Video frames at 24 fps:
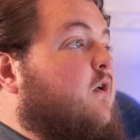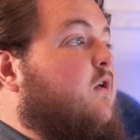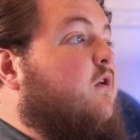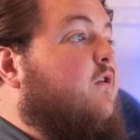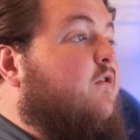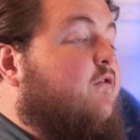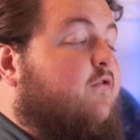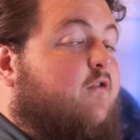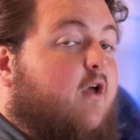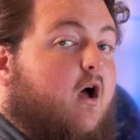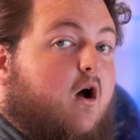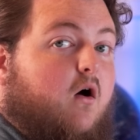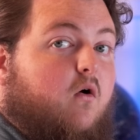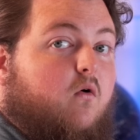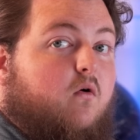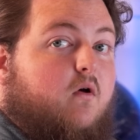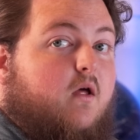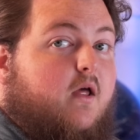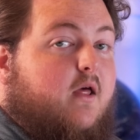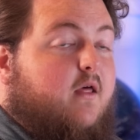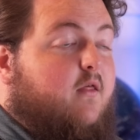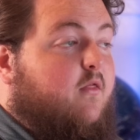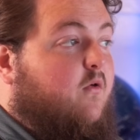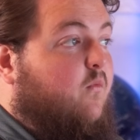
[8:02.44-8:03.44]

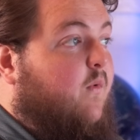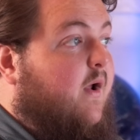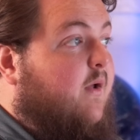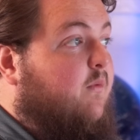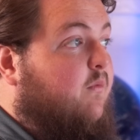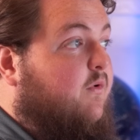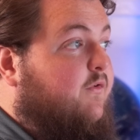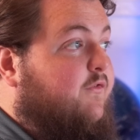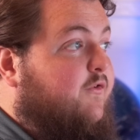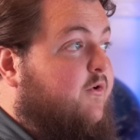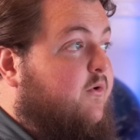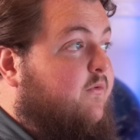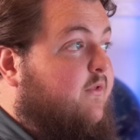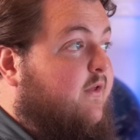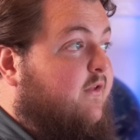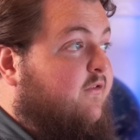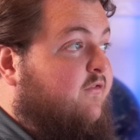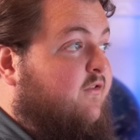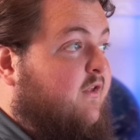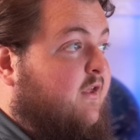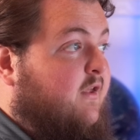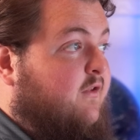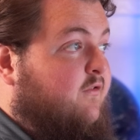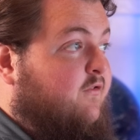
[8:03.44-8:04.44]
So the way we'll do
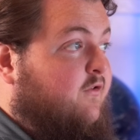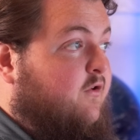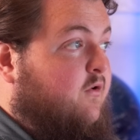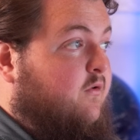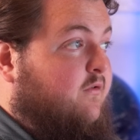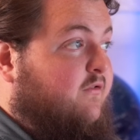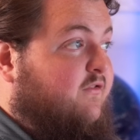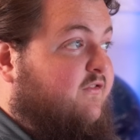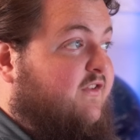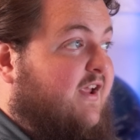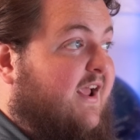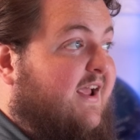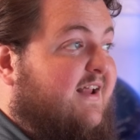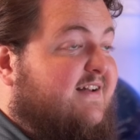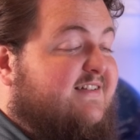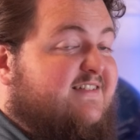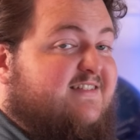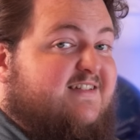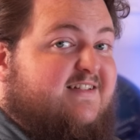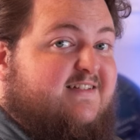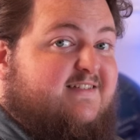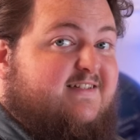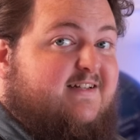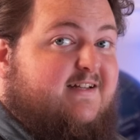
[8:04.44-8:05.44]
this is use
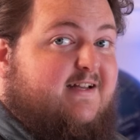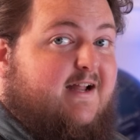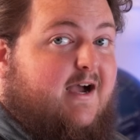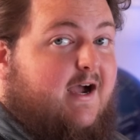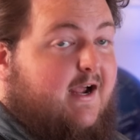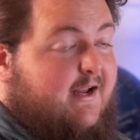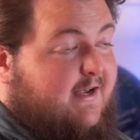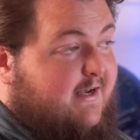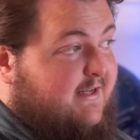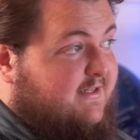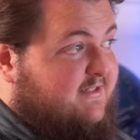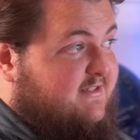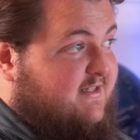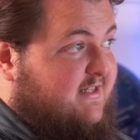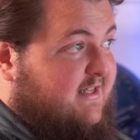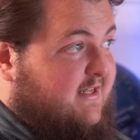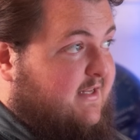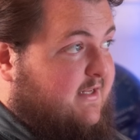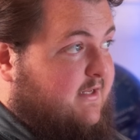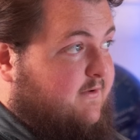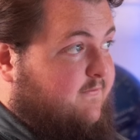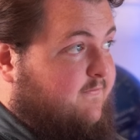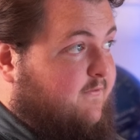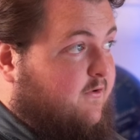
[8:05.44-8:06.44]
1069 as
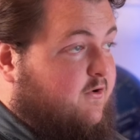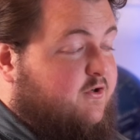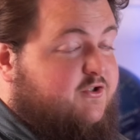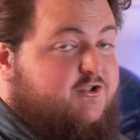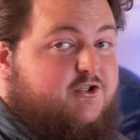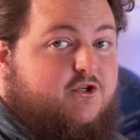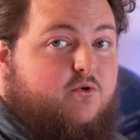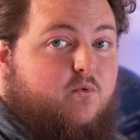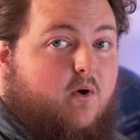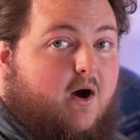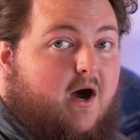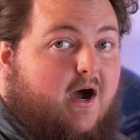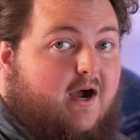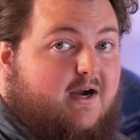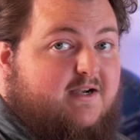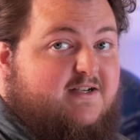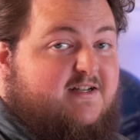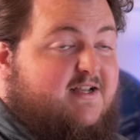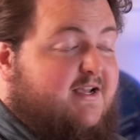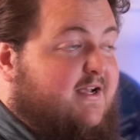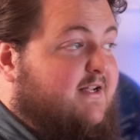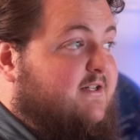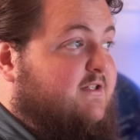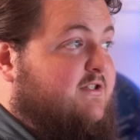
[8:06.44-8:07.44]
the first two
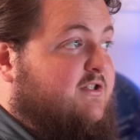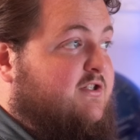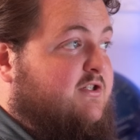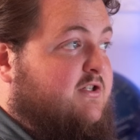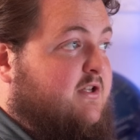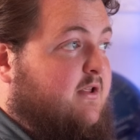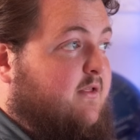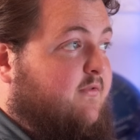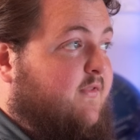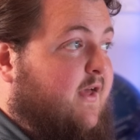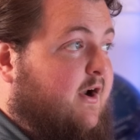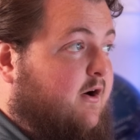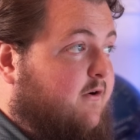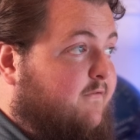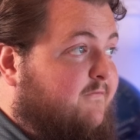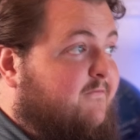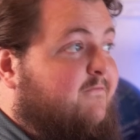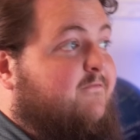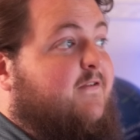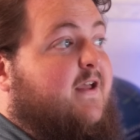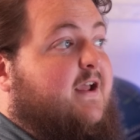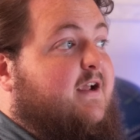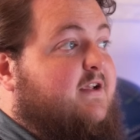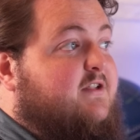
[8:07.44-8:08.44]
octets that are
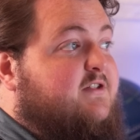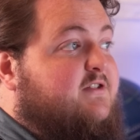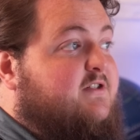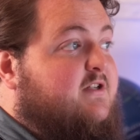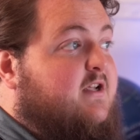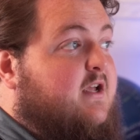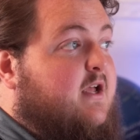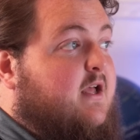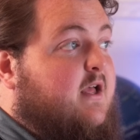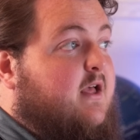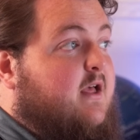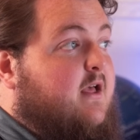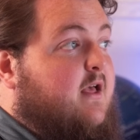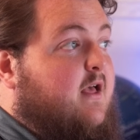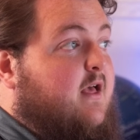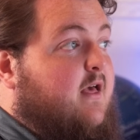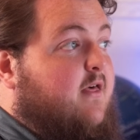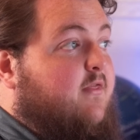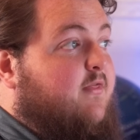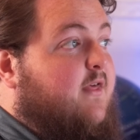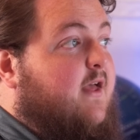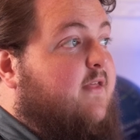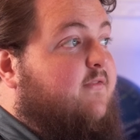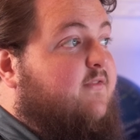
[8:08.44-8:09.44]
fixed.
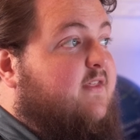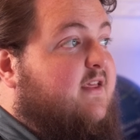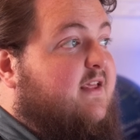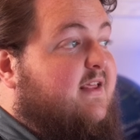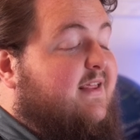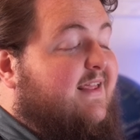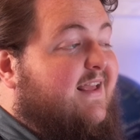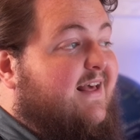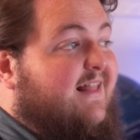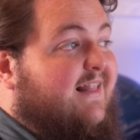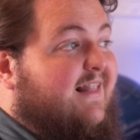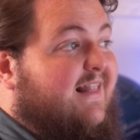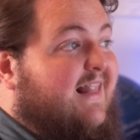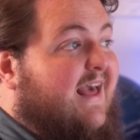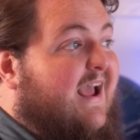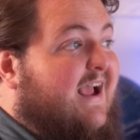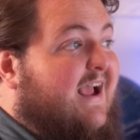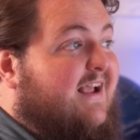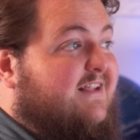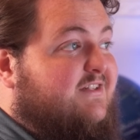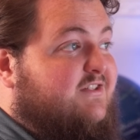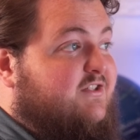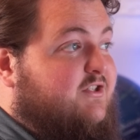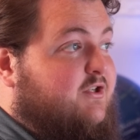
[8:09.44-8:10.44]
Then the
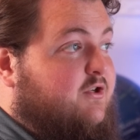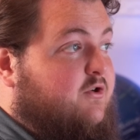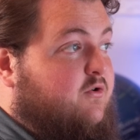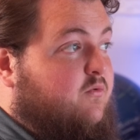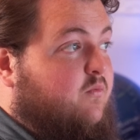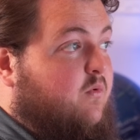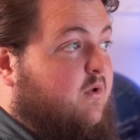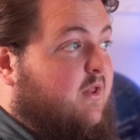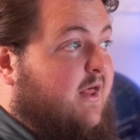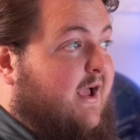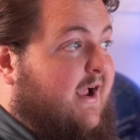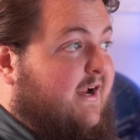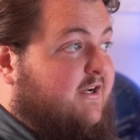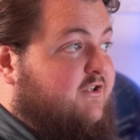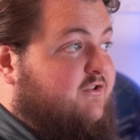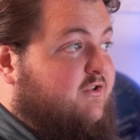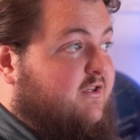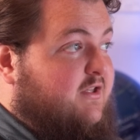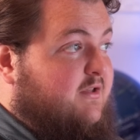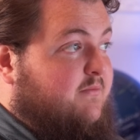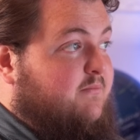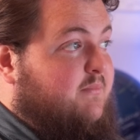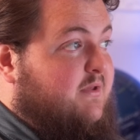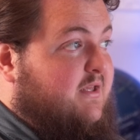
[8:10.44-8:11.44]
last two will
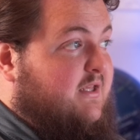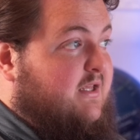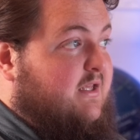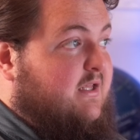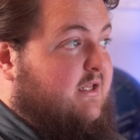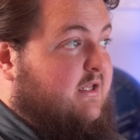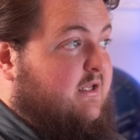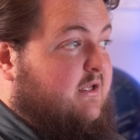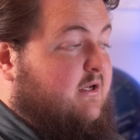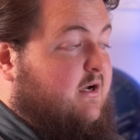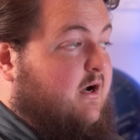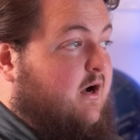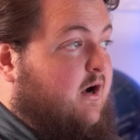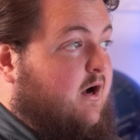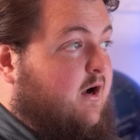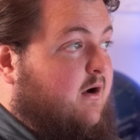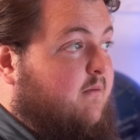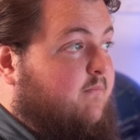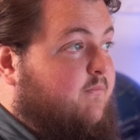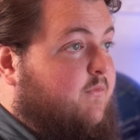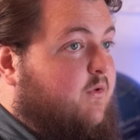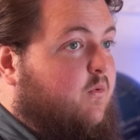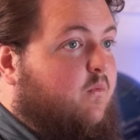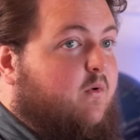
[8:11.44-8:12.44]
actually be
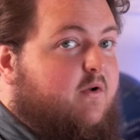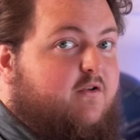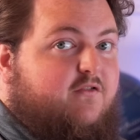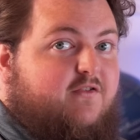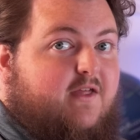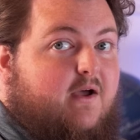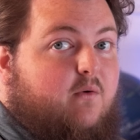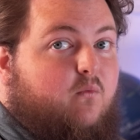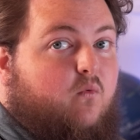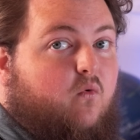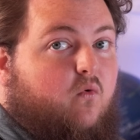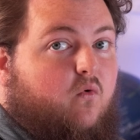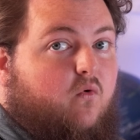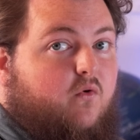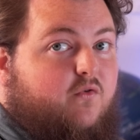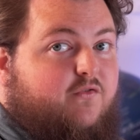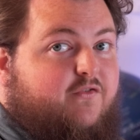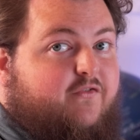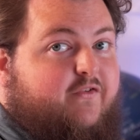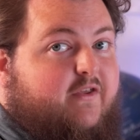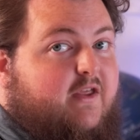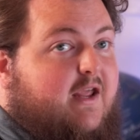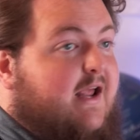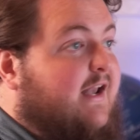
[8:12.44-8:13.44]
the ones that will
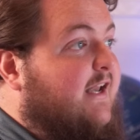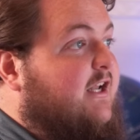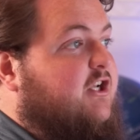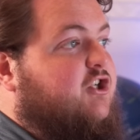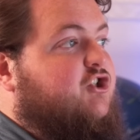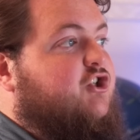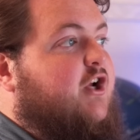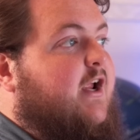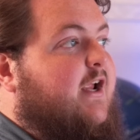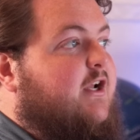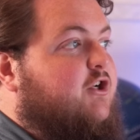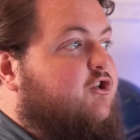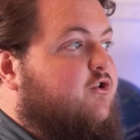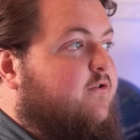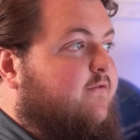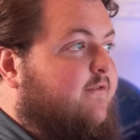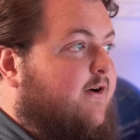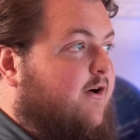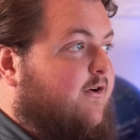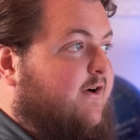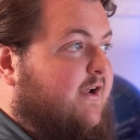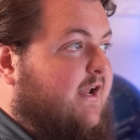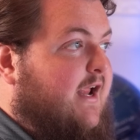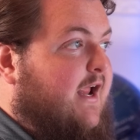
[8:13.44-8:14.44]
see any change or
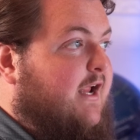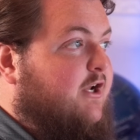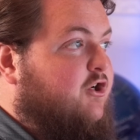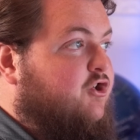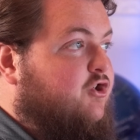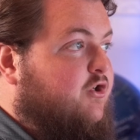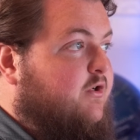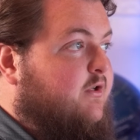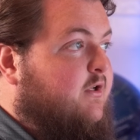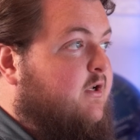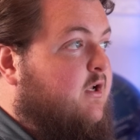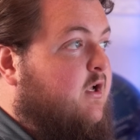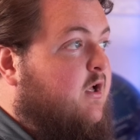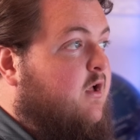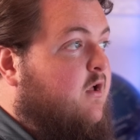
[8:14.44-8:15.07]
variation.